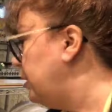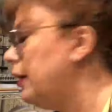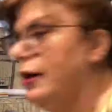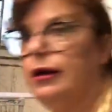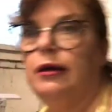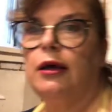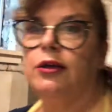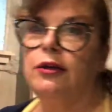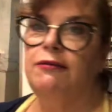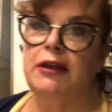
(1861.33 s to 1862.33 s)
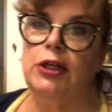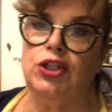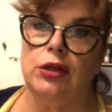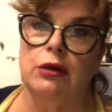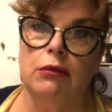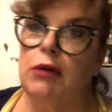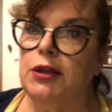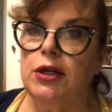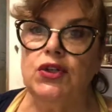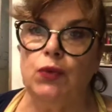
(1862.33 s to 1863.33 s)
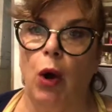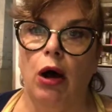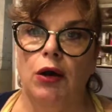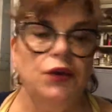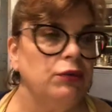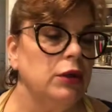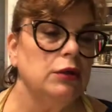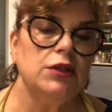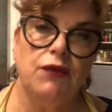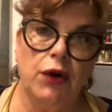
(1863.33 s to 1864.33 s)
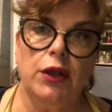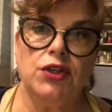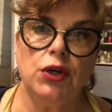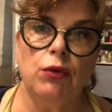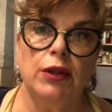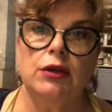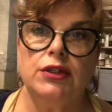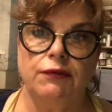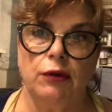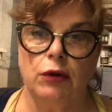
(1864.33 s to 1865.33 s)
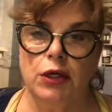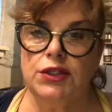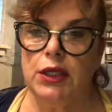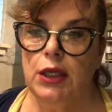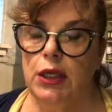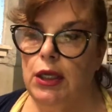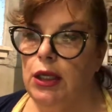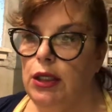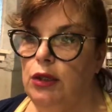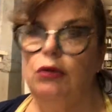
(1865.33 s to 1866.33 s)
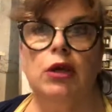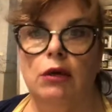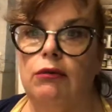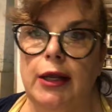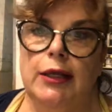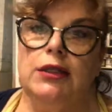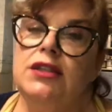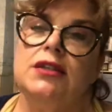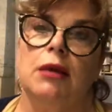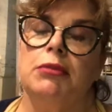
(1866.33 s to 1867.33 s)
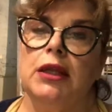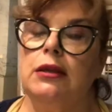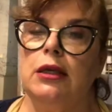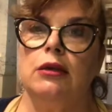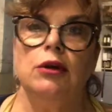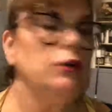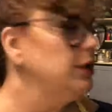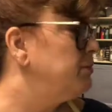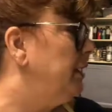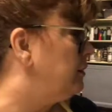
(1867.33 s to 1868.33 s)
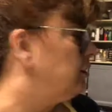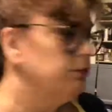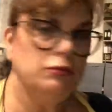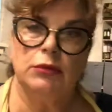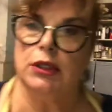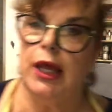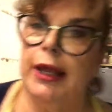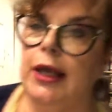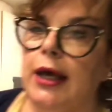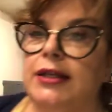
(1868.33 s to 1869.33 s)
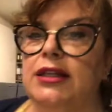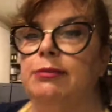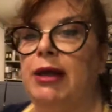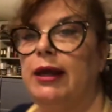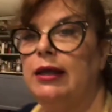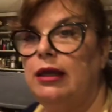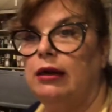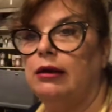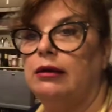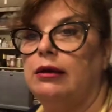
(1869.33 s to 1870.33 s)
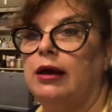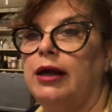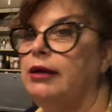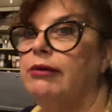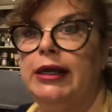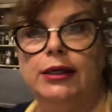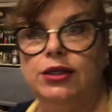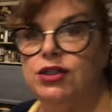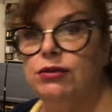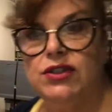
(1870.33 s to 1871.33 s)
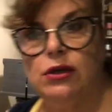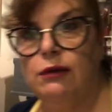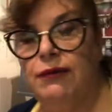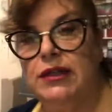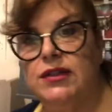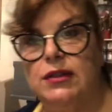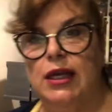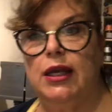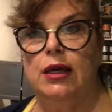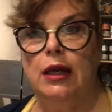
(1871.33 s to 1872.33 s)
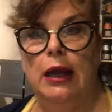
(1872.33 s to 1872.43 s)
a good finisher, whether it's walls, whether it's furniture, whether it's floors. You can run into something that you don't expect, like I did back here. I ran into a surface that